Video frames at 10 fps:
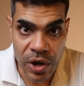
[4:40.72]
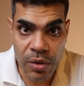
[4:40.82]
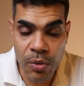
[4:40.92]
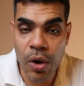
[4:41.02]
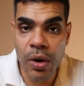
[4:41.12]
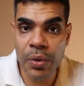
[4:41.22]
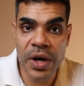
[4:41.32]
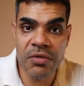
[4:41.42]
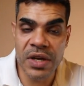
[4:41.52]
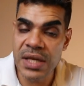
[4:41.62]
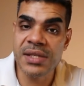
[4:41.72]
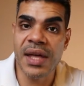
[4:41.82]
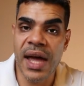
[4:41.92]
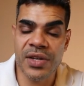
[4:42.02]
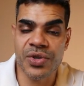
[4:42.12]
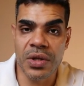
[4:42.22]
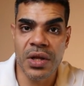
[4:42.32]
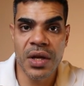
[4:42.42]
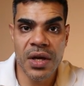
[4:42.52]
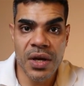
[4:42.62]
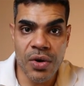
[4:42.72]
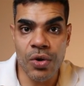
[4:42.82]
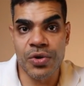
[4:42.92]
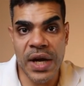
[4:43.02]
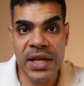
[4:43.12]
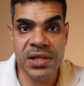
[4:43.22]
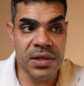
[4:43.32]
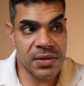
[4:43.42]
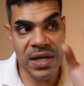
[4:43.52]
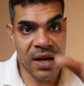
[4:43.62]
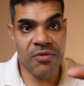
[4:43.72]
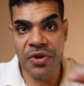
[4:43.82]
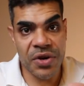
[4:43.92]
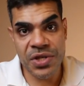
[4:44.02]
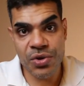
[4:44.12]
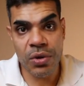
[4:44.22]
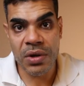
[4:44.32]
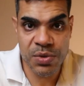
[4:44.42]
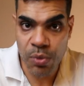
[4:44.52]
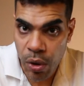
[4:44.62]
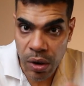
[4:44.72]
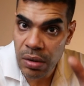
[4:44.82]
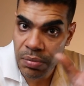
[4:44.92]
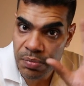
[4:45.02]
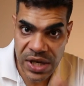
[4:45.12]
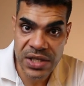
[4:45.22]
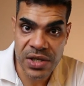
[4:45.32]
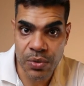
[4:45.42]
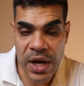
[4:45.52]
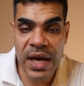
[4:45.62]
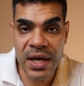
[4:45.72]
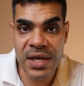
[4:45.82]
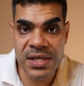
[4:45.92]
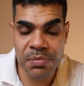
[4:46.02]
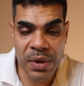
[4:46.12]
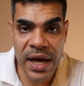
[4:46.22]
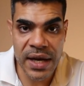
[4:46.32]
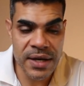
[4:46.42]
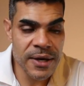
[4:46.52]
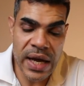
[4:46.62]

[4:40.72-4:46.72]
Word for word: learn more or whatever is the actual call to action. It's like a very short, small section where AIDA is applied.